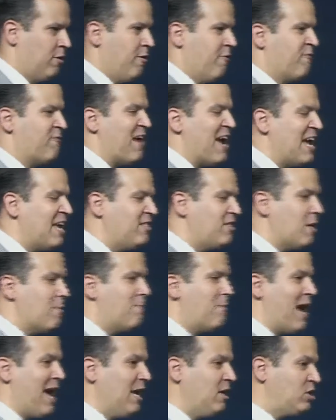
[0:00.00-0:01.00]
Faith and
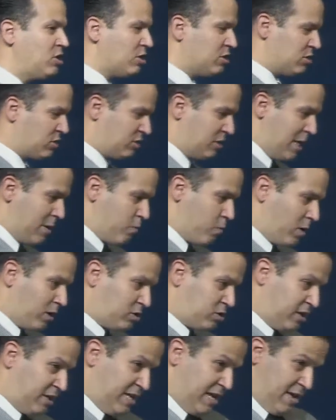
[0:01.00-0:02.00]
patience, they work
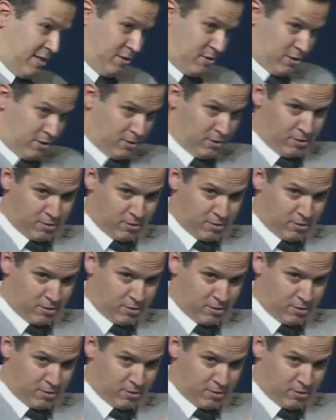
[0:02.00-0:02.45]
together.